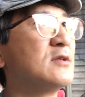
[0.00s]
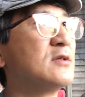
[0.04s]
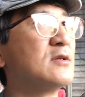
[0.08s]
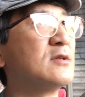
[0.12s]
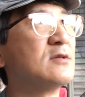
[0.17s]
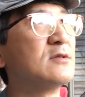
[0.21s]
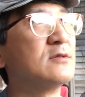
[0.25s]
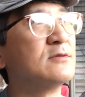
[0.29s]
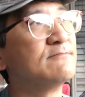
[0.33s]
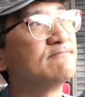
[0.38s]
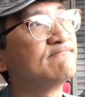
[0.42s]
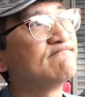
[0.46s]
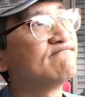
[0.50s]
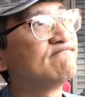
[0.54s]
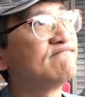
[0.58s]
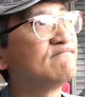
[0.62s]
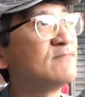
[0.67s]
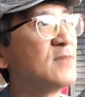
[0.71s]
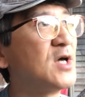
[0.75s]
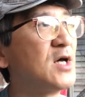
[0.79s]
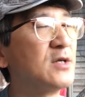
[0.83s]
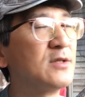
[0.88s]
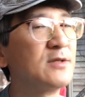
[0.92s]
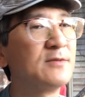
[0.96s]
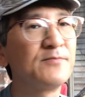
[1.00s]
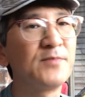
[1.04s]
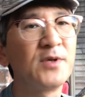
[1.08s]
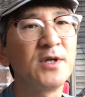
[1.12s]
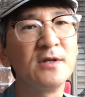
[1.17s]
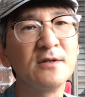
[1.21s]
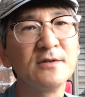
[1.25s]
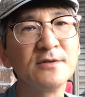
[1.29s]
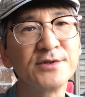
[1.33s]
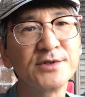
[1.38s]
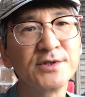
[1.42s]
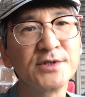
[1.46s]
know, on a
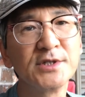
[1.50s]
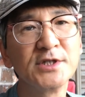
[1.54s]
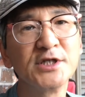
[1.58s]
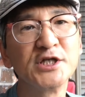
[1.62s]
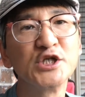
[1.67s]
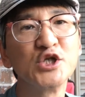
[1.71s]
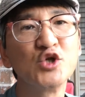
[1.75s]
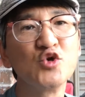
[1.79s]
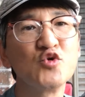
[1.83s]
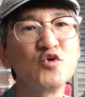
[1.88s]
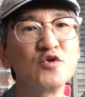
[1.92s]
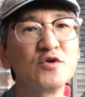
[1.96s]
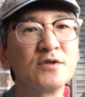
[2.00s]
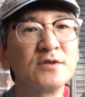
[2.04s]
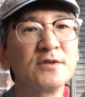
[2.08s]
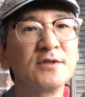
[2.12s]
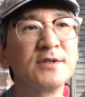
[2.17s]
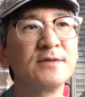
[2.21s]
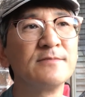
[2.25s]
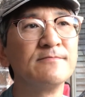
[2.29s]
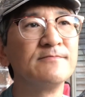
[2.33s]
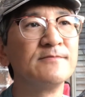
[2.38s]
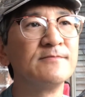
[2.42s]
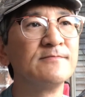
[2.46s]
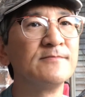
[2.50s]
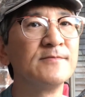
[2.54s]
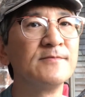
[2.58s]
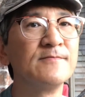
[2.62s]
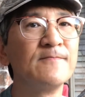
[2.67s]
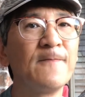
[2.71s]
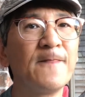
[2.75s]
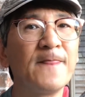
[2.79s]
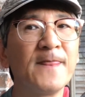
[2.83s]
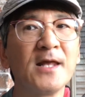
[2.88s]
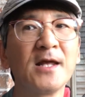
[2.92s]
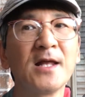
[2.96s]
Peterson, or
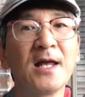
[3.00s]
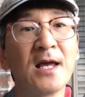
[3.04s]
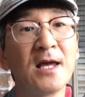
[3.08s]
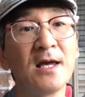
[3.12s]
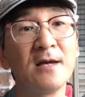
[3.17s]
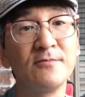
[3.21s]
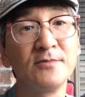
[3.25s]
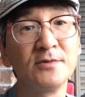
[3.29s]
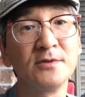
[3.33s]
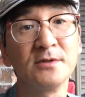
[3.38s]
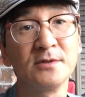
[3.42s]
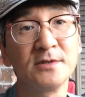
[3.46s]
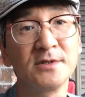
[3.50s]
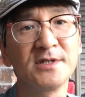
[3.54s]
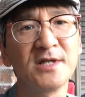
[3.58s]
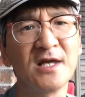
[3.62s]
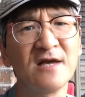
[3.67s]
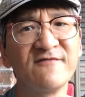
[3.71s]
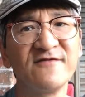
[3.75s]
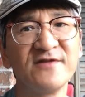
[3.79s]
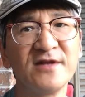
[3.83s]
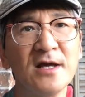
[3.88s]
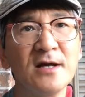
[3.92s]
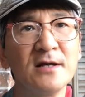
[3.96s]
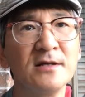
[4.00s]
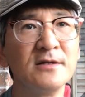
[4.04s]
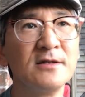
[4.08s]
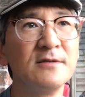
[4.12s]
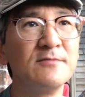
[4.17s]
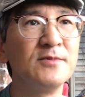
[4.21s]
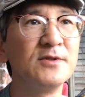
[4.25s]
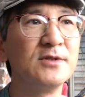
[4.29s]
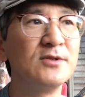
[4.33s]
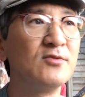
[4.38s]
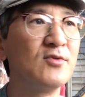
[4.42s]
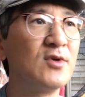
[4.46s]
now I have a Savinelli,
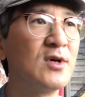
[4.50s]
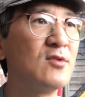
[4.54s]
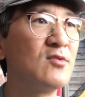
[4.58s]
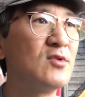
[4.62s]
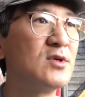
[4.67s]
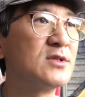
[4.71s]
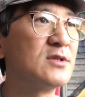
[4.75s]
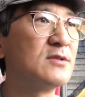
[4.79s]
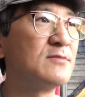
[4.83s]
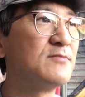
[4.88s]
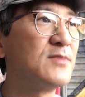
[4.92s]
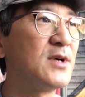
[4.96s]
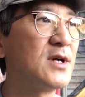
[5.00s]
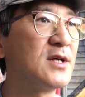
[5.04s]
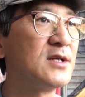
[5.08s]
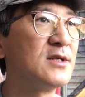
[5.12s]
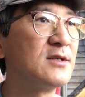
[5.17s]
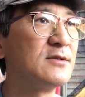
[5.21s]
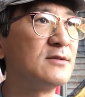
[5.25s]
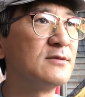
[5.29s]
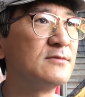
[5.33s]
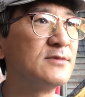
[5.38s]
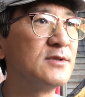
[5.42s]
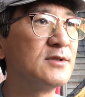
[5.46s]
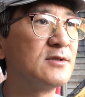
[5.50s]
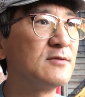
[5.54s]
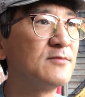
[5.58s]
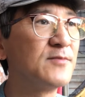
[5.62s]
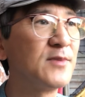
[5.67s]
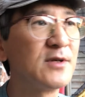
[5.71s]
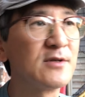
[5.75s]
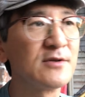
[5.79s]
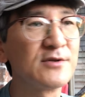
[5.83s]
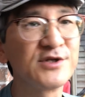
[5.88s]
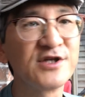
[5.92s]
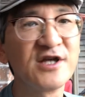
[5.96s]
but do I want to buy a, you know,
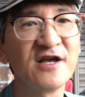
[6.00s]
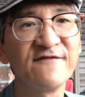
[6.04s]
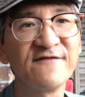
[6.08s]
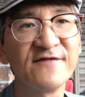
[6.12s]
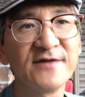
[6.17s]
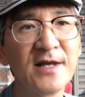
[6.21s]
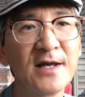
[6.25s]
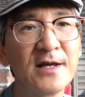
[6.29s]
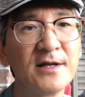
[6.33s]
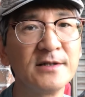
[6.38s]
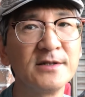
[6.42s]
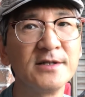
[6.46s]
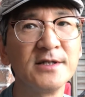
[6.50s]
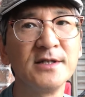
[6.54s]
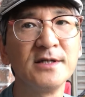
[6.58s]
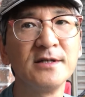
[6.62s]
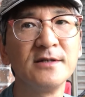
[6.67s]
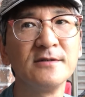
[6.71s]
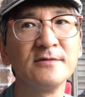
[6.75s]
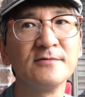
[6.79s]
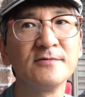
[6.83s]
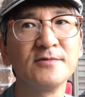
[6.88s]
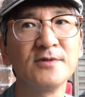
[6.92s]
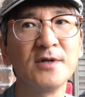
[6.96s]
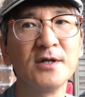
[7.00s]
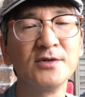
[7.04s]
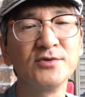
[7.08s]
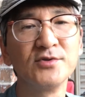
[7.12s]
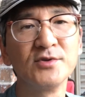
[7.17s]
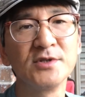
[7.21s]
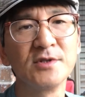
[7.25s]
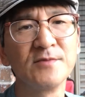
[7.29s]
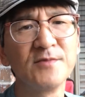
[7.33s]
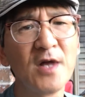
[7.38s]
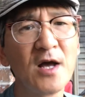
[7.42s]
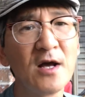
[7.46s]
better Savinelli, hundreds
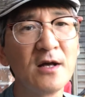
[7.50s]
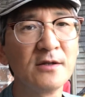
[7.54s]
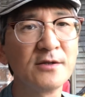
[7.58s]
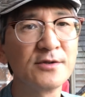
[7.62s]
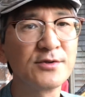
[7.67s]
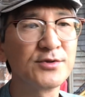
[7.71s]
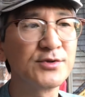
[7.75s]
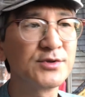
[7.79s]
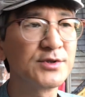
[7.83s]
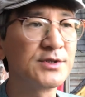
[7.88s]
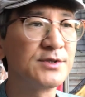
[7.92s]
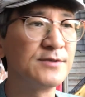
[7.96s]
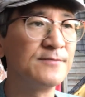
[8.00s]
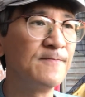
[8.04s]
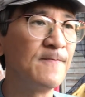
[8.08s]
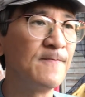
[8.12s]
of dollars,